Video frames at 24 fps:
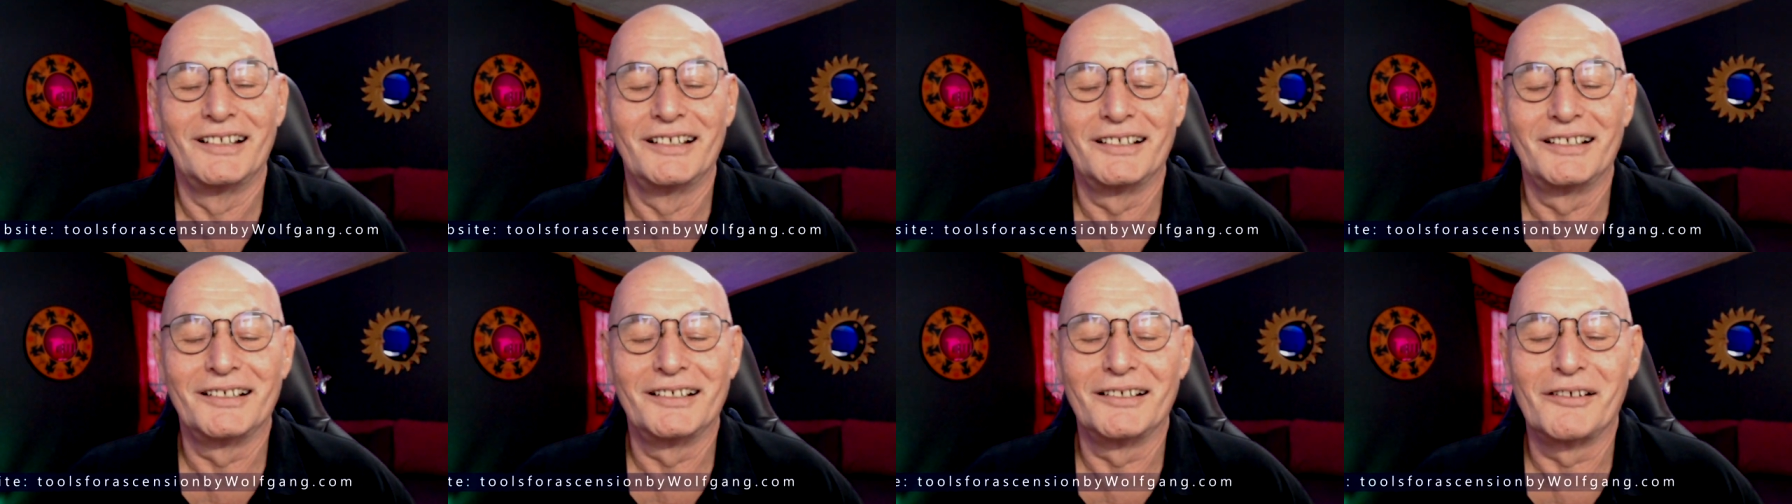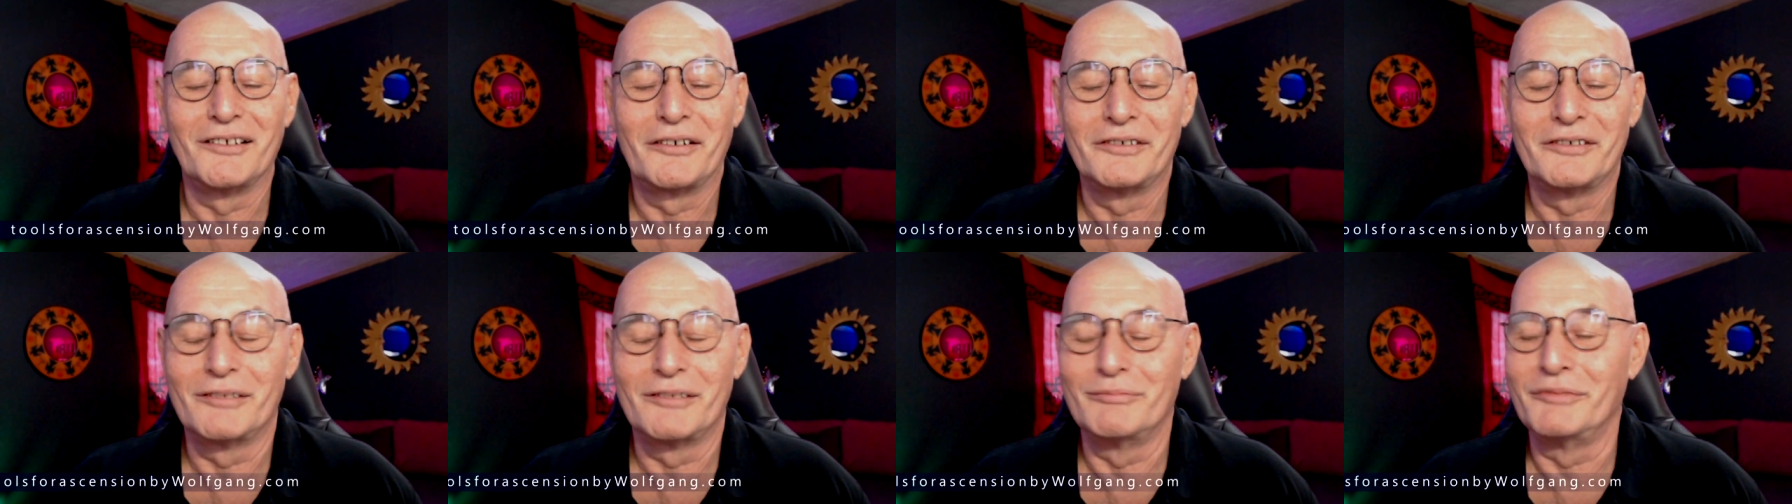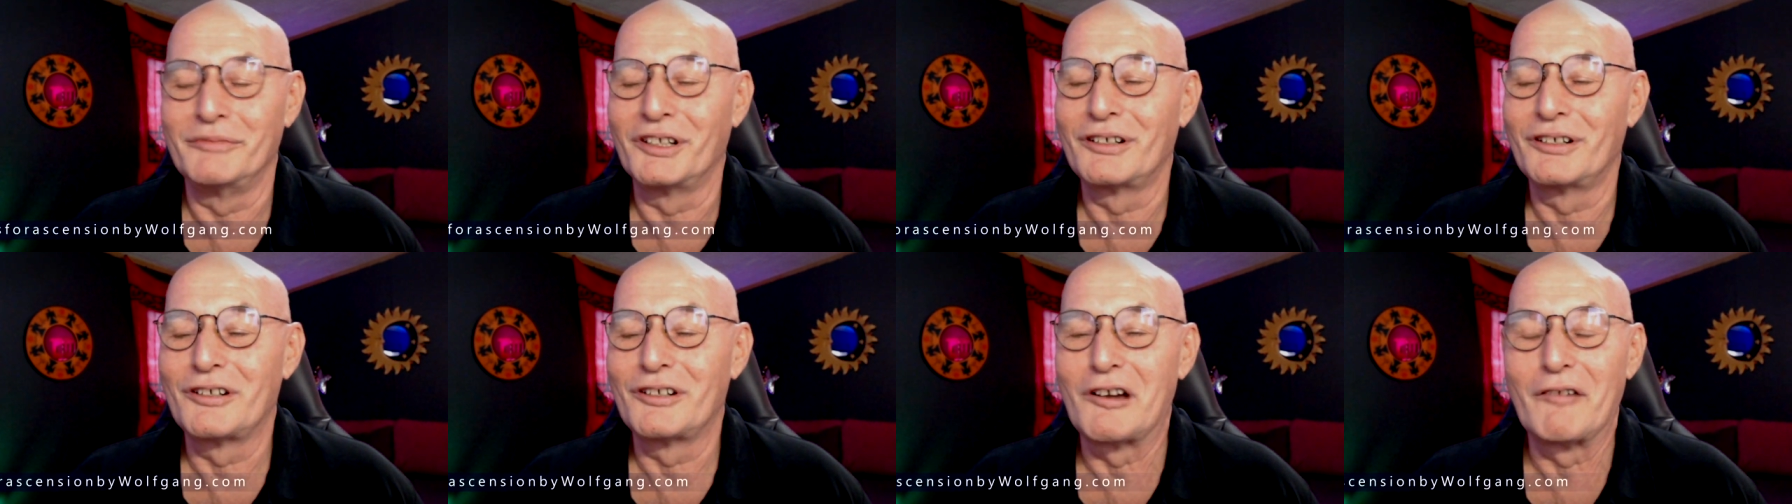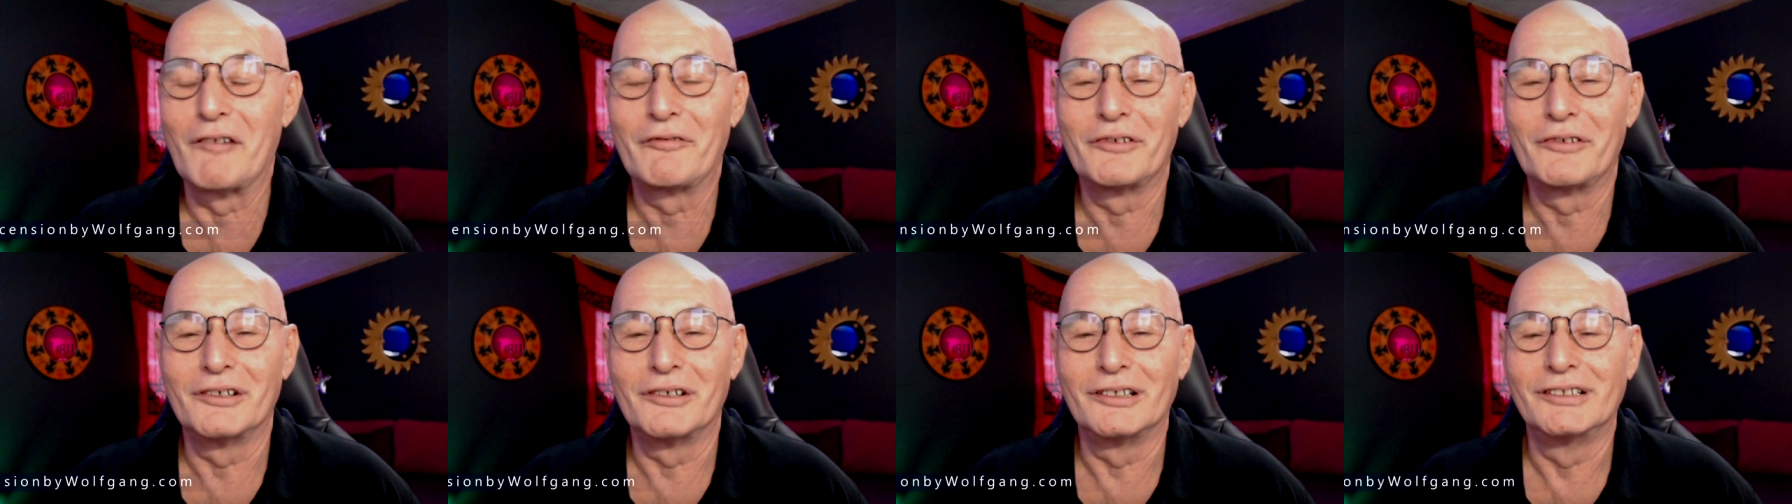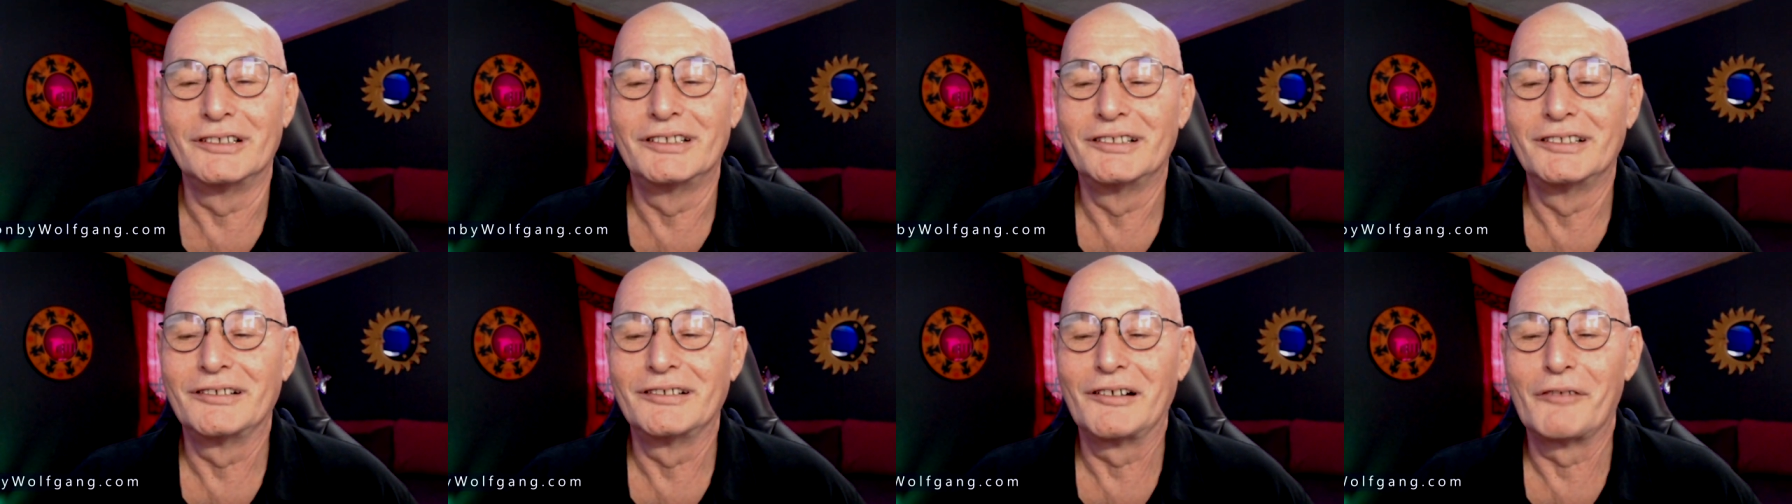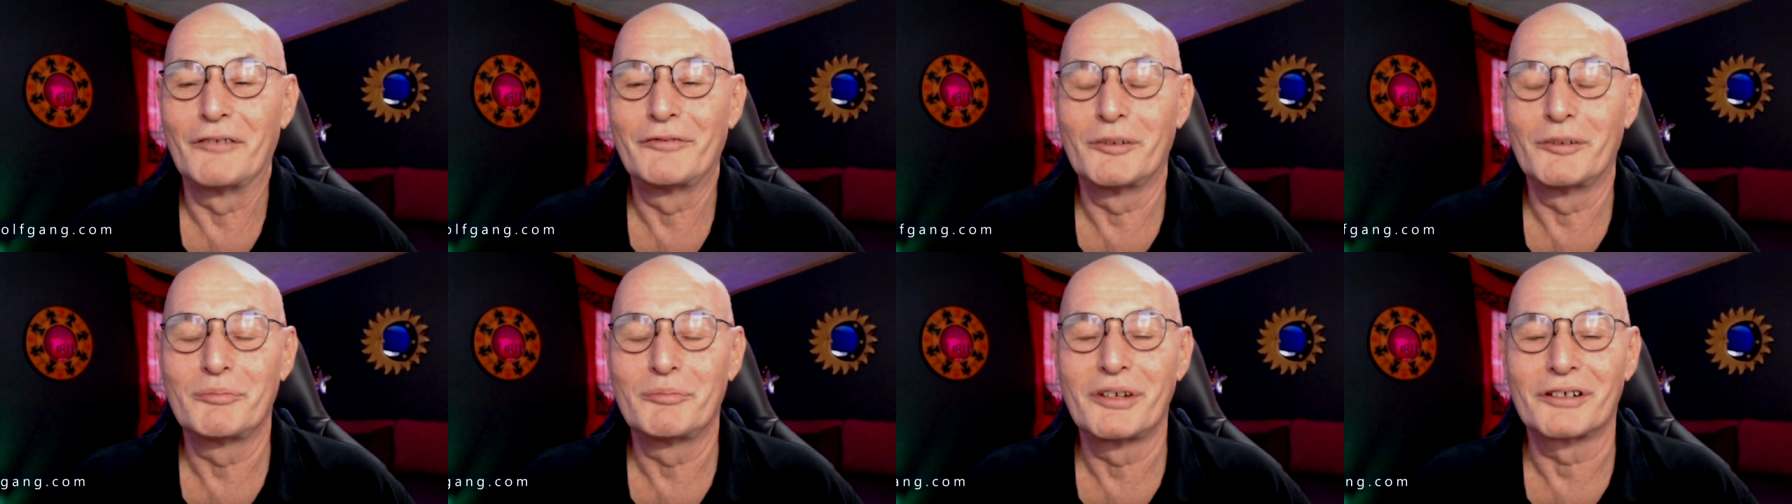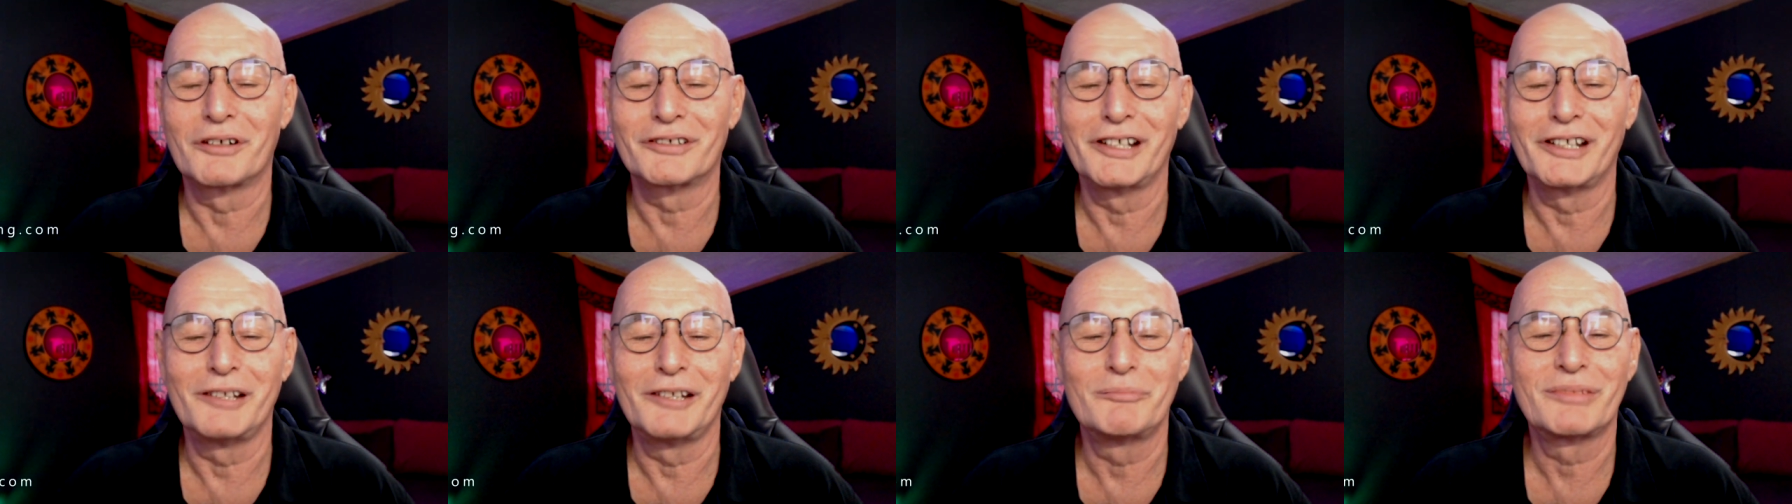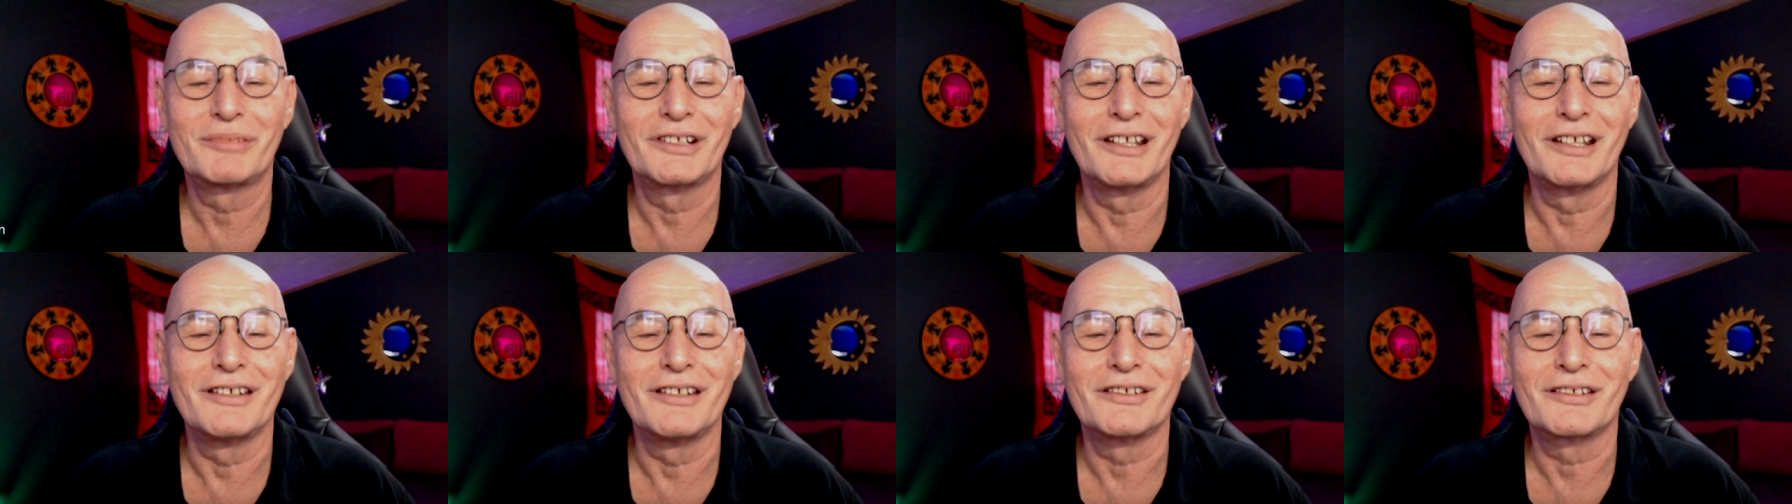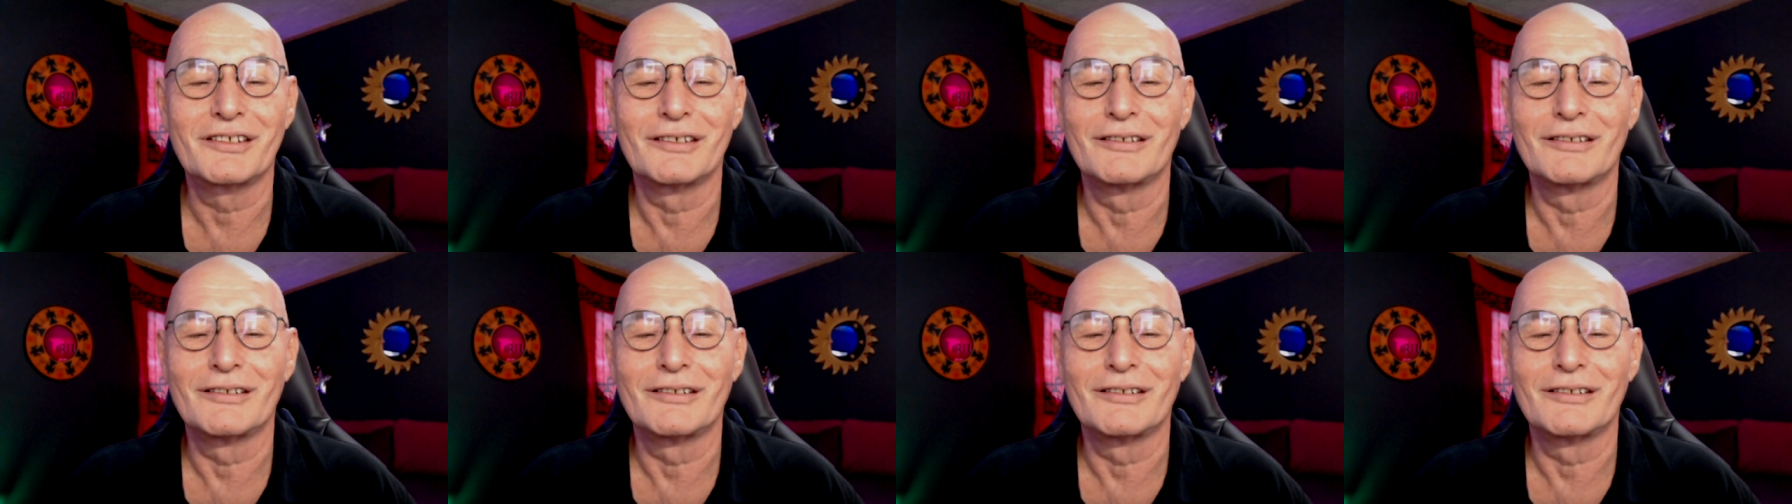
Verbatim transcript: uh, on the middle of a of a parade place,